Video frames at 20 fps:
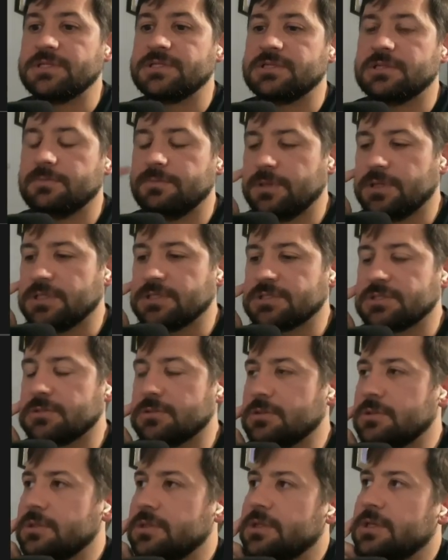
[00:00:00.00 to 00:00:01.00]
of the
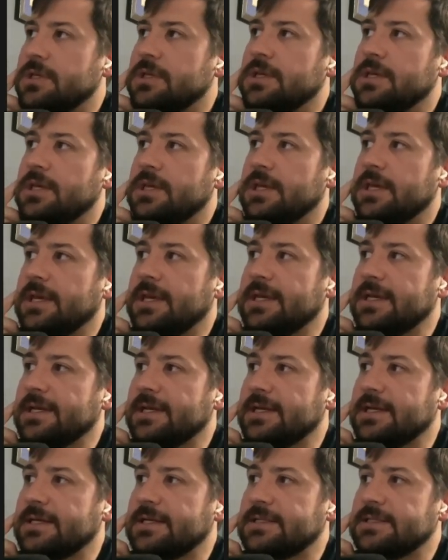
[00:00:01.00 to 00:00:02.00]
puzzle.
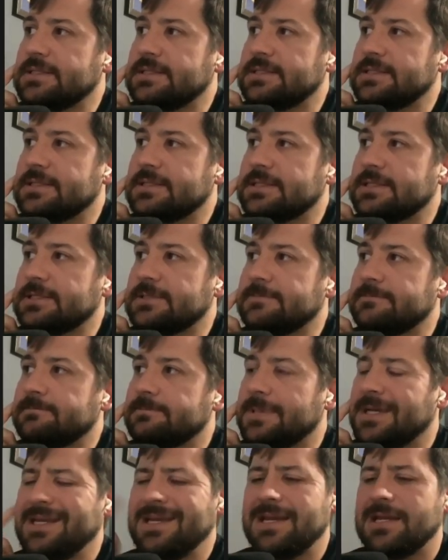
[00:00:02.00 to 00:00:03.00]
And
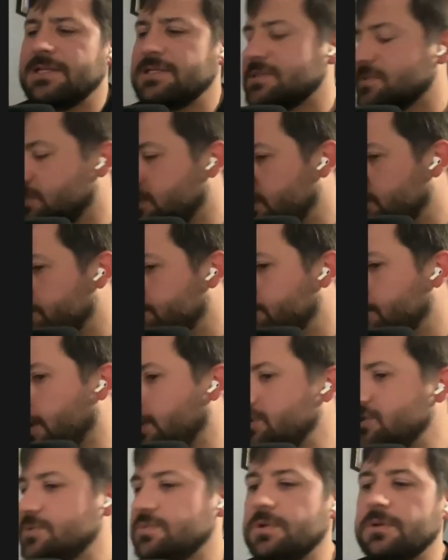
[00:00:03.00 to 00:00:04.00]
I just want
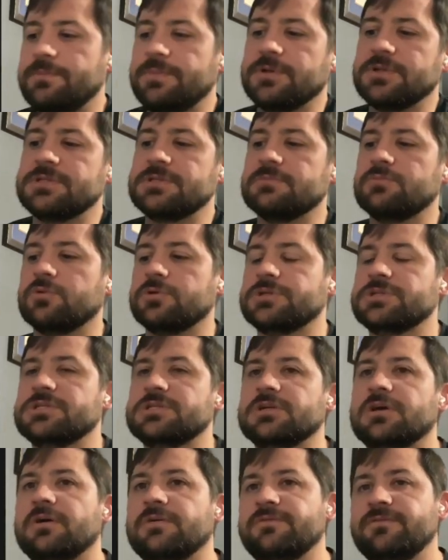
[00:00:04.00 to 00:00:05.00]
to build some more
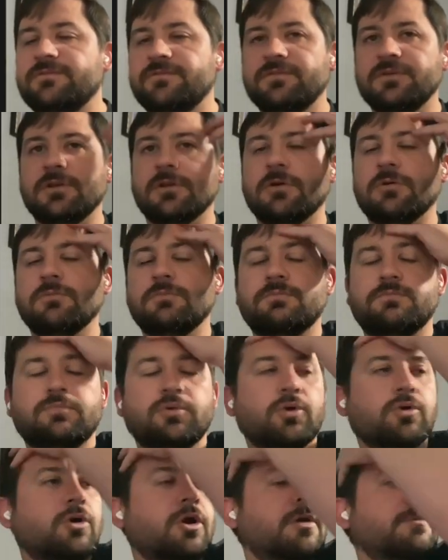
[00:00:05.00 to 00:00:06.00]
stuff. You know,
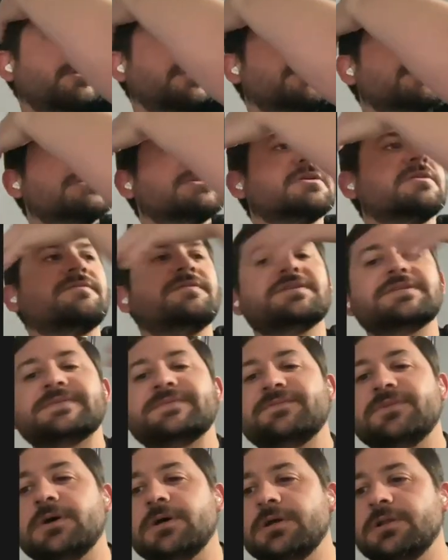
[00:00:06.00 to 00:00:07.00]
programming and stuff is
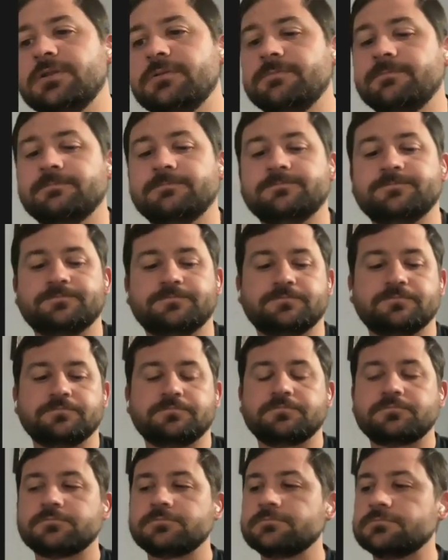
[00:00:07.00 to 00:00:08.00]
fun,
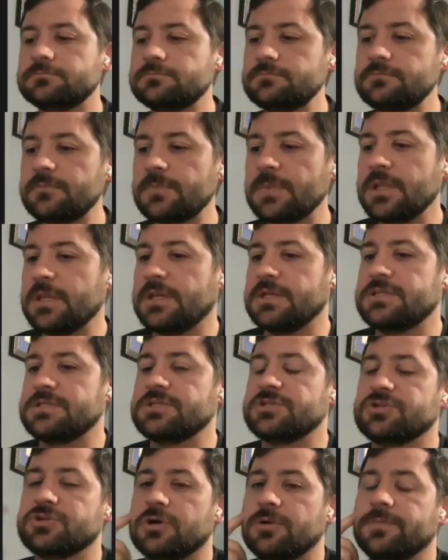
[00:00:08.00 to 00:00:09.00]
and get to
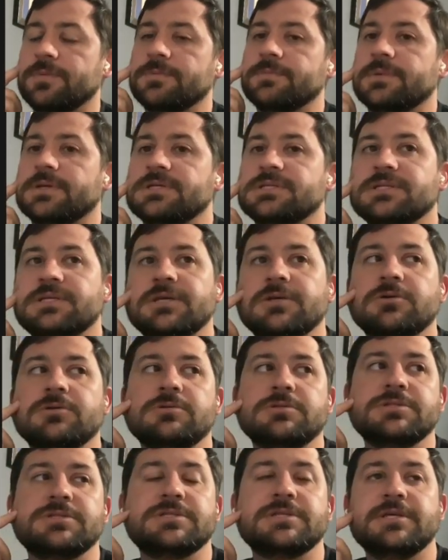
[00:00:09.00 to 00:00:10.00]
sharpen my
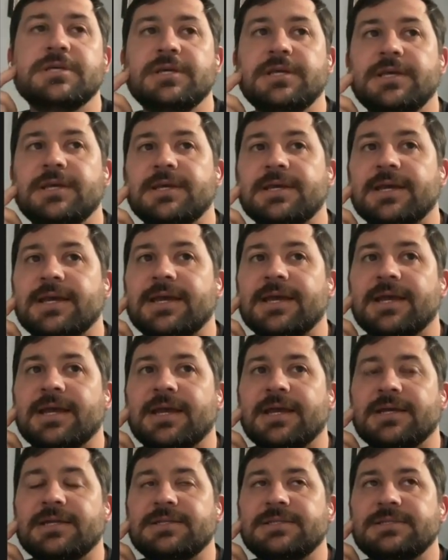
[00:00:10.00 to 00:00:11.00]
skills,
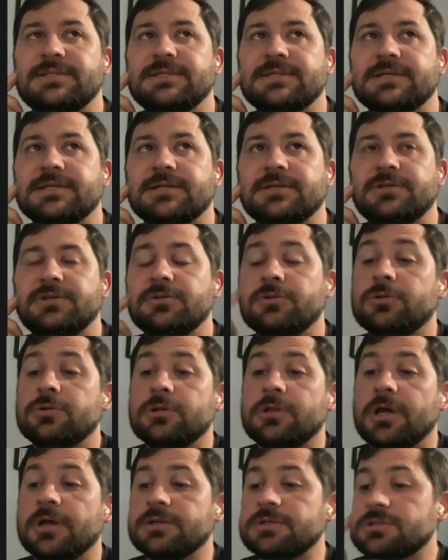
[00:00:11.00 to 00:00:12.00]
and you learn a
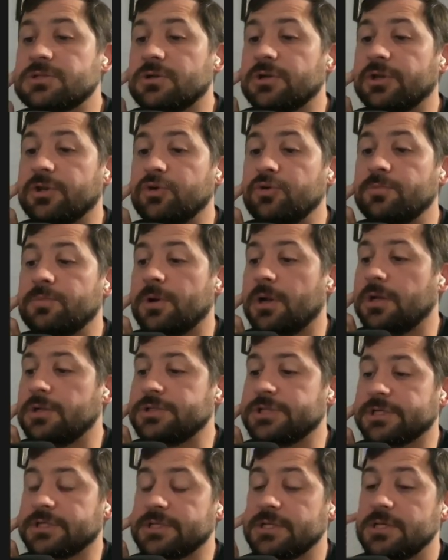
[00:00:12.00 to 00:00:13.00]
lot starting a new
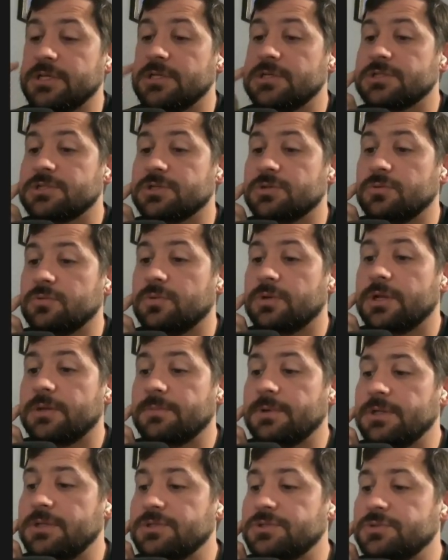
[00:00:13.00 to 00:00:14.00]
project. So what I'm
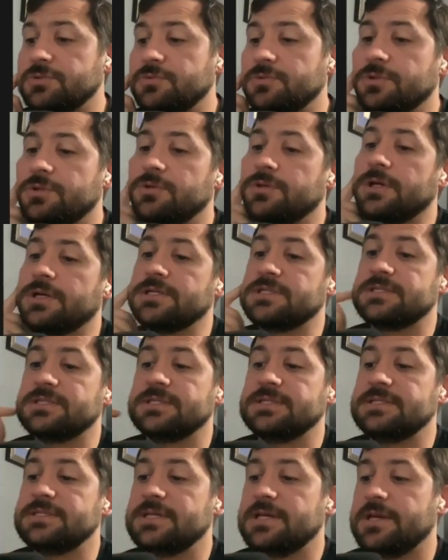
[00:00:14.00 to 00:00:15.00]
going to do with you guys
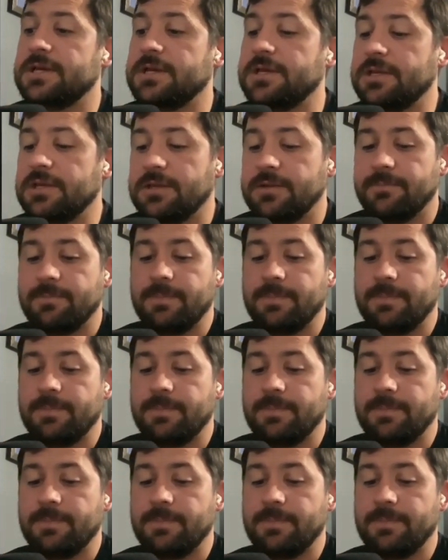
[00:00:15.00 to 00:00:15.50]
today